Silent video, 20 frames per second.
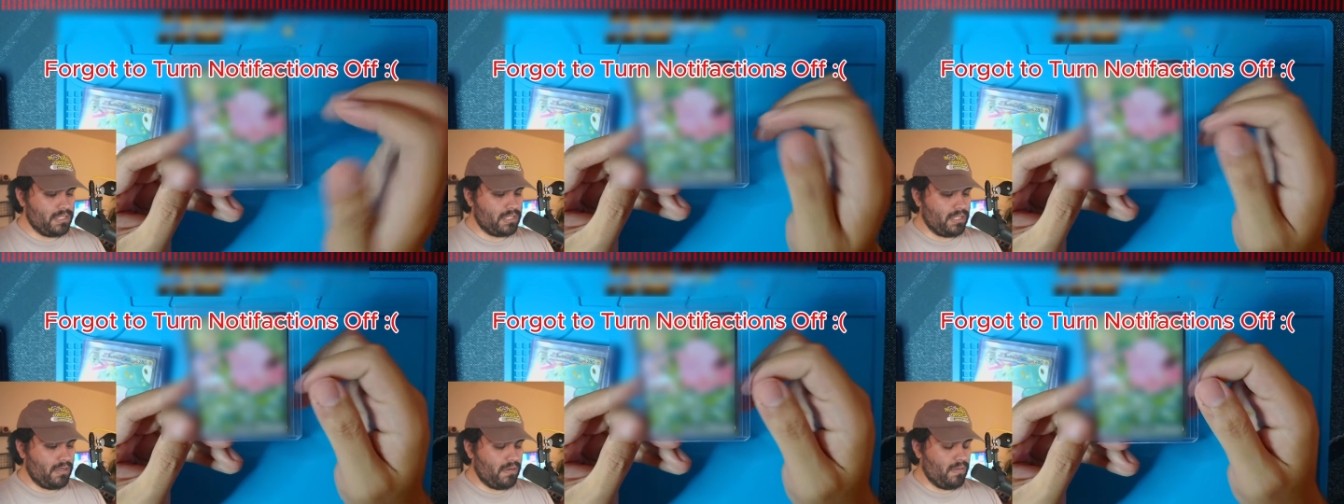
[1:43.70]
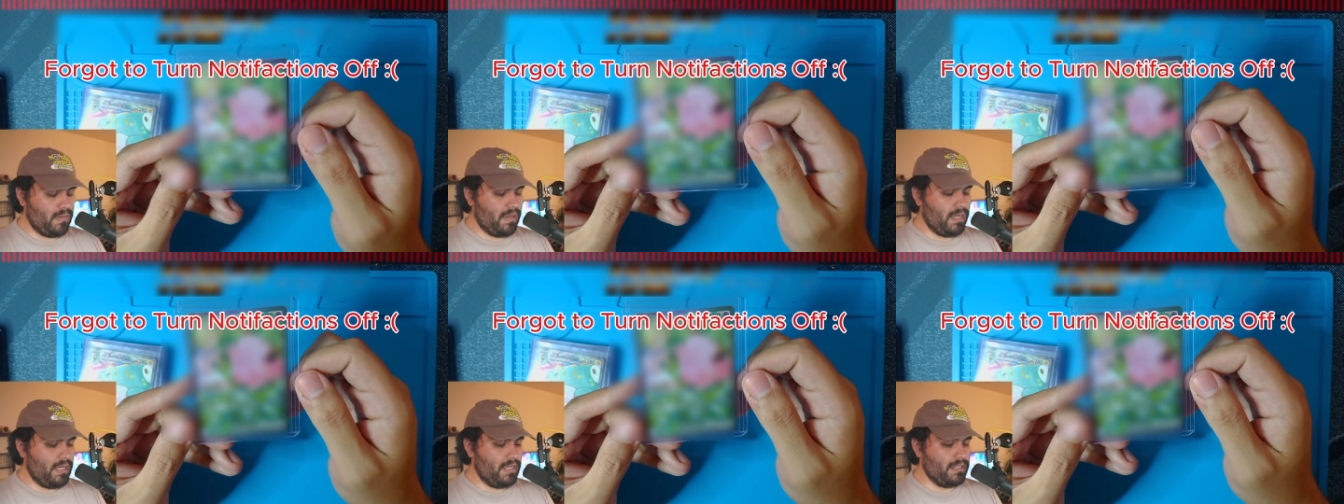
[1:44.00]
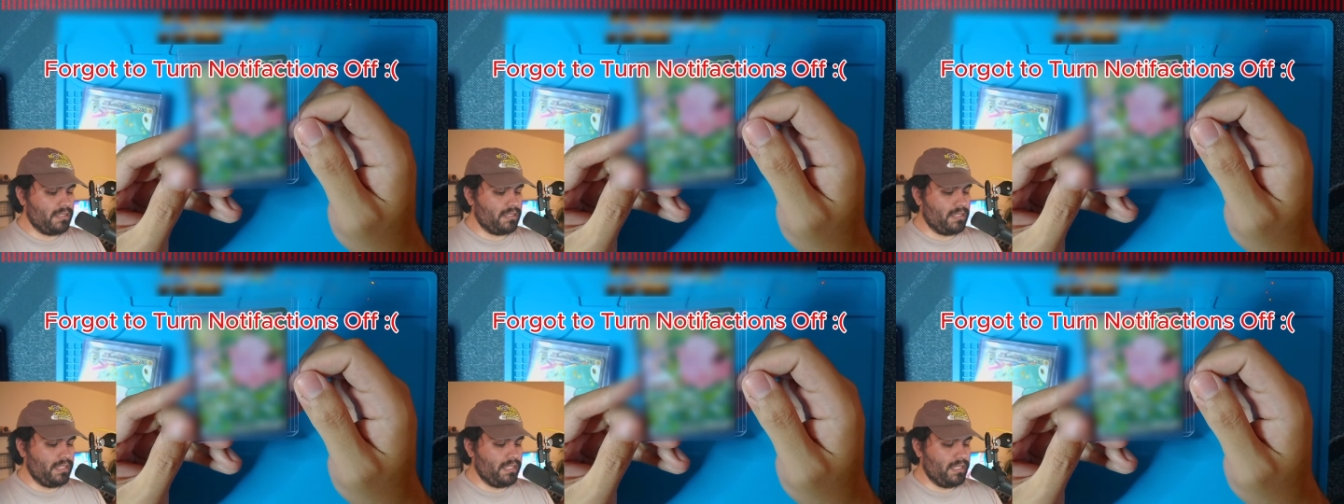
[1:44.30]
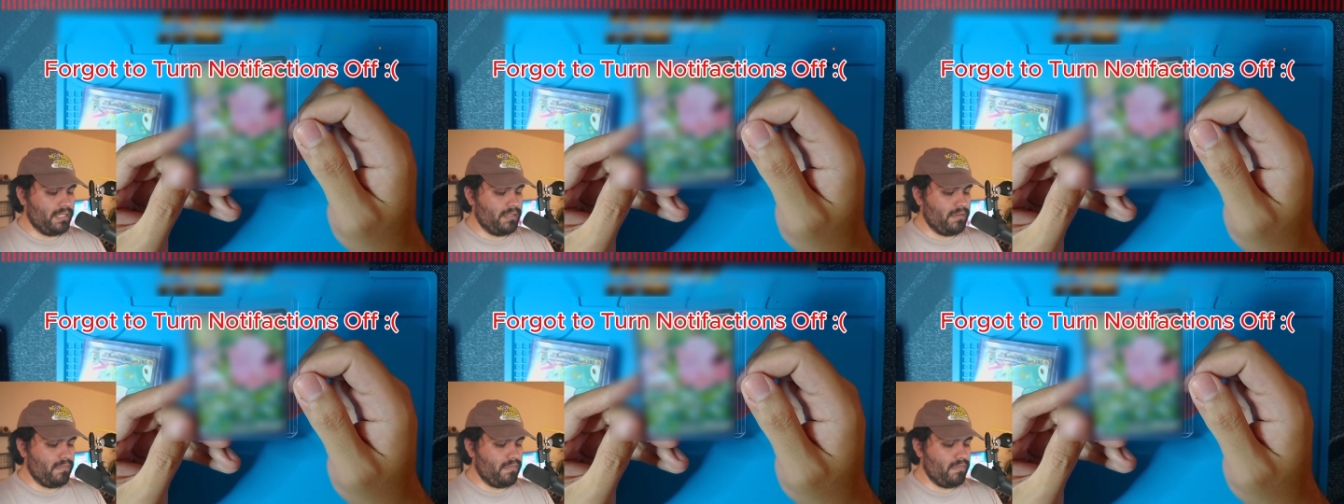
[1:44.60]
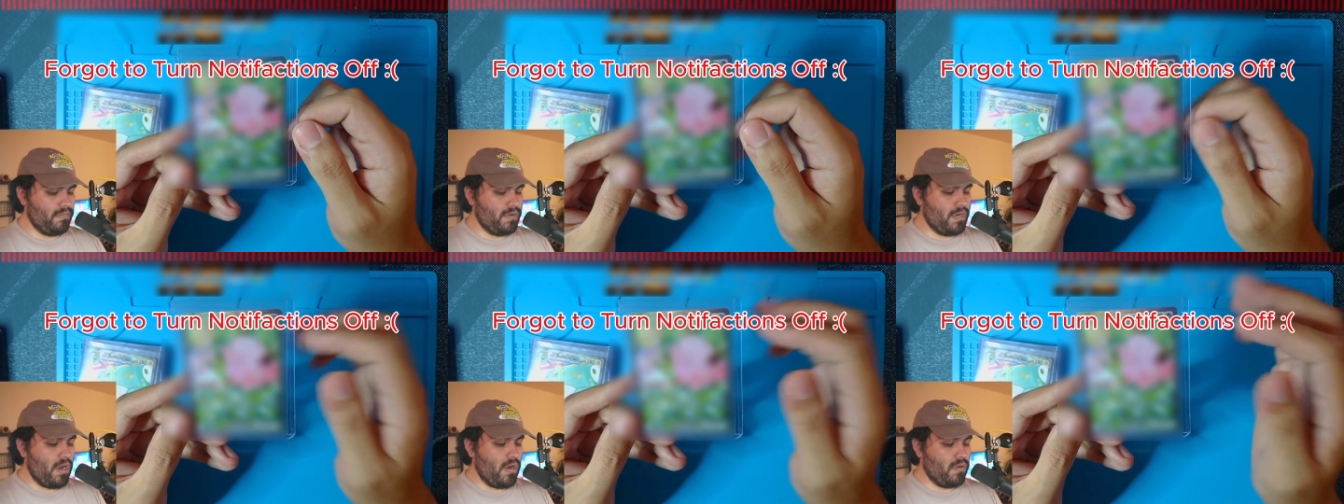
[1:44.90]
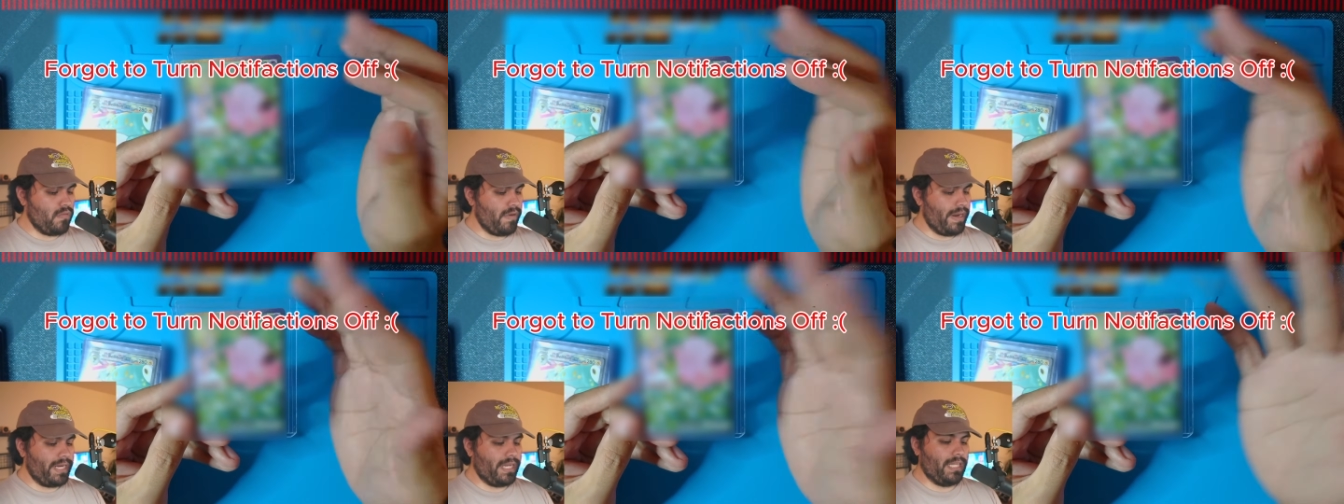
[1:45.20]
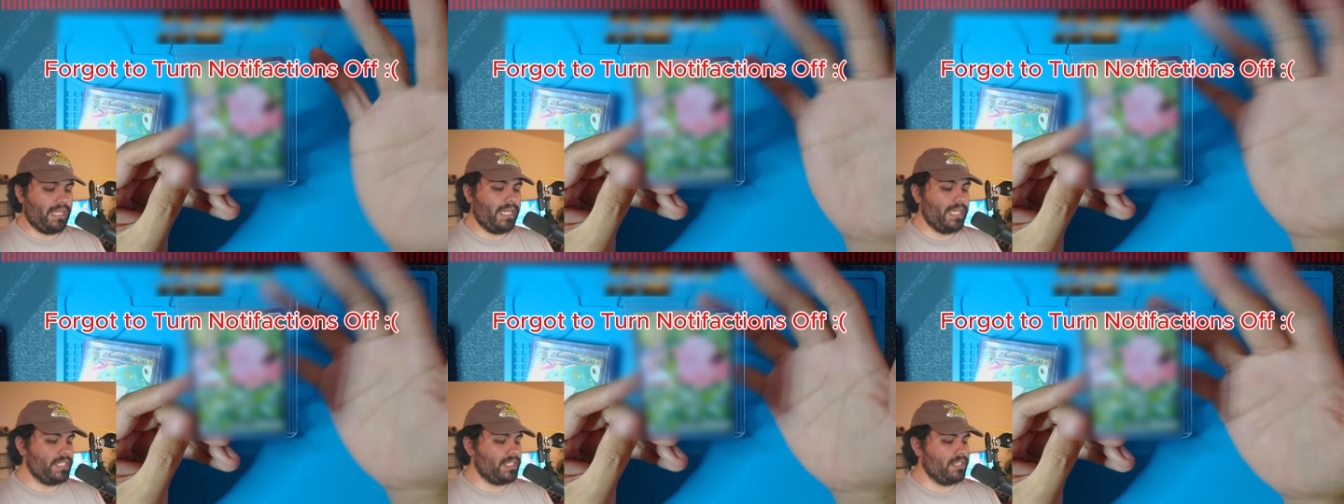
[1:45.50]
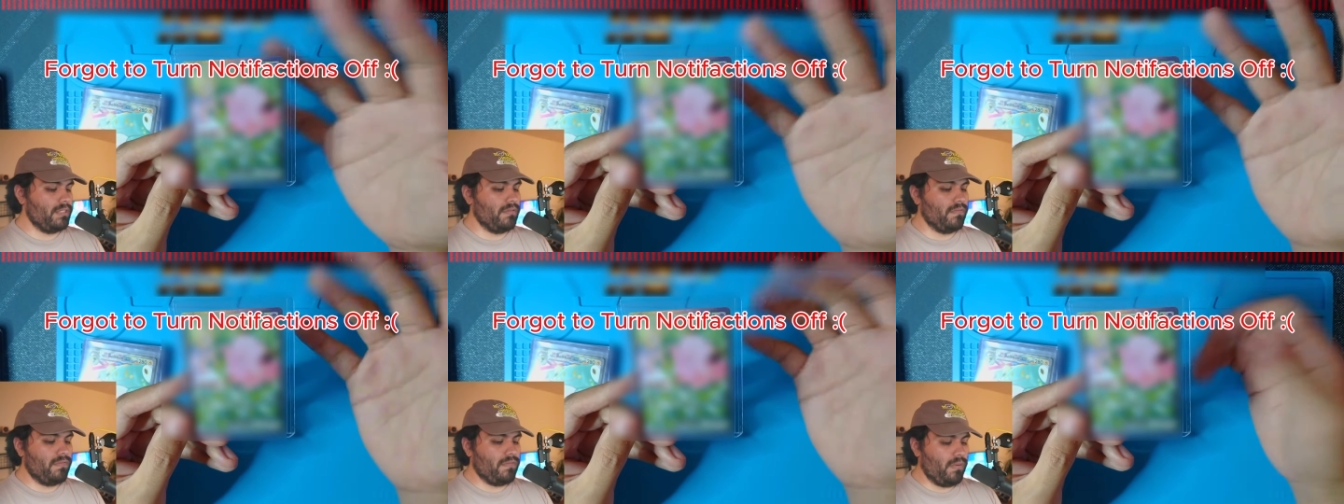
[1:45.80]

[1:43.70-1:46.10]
So the known regulation